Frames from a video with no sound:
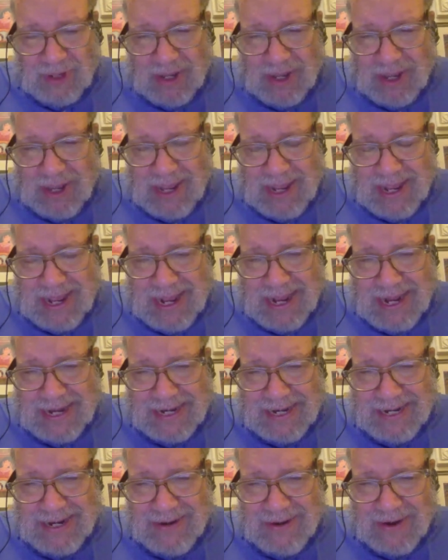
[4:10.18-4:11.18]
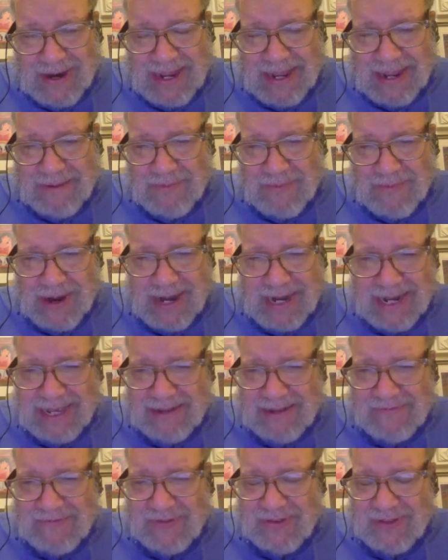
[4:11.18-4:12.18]
And here I am writing
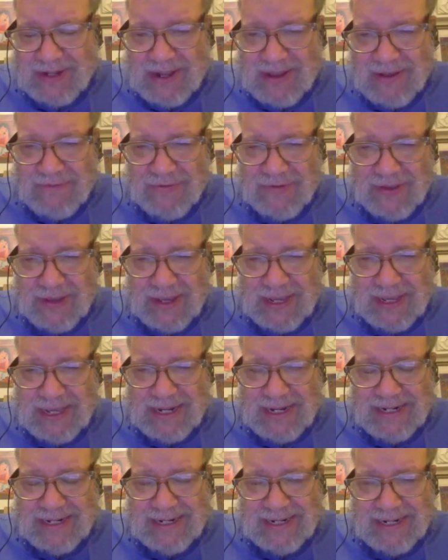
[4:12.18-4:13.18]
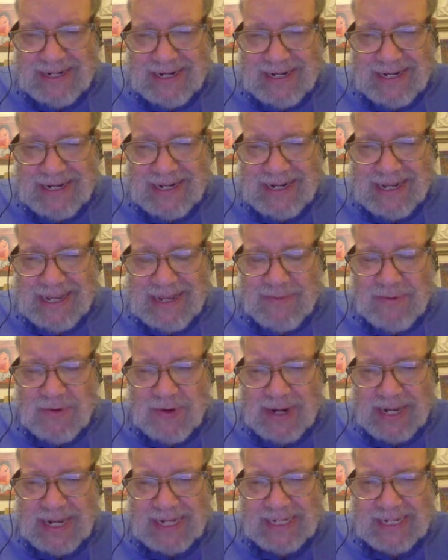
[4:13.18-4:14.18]
in Philadelphia in
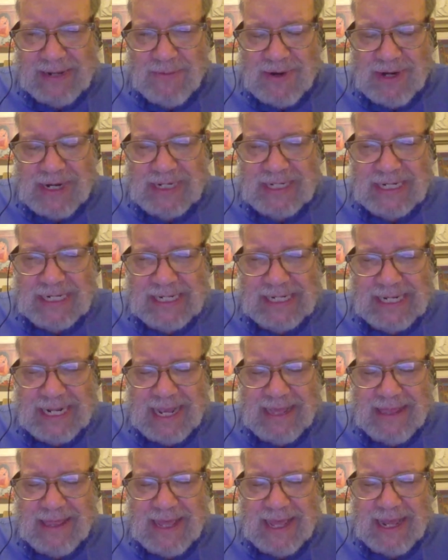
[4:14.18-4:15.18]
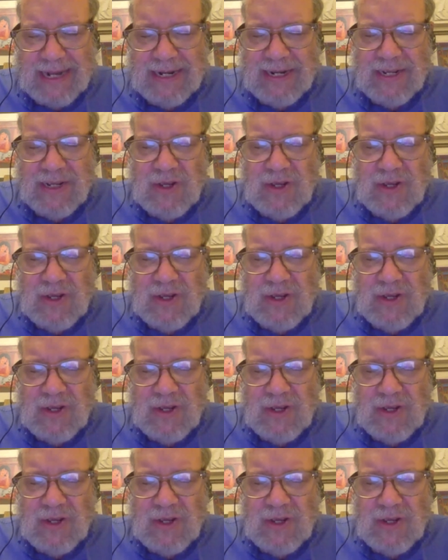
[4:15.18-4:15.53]
Hebrew. I guess I want to just say that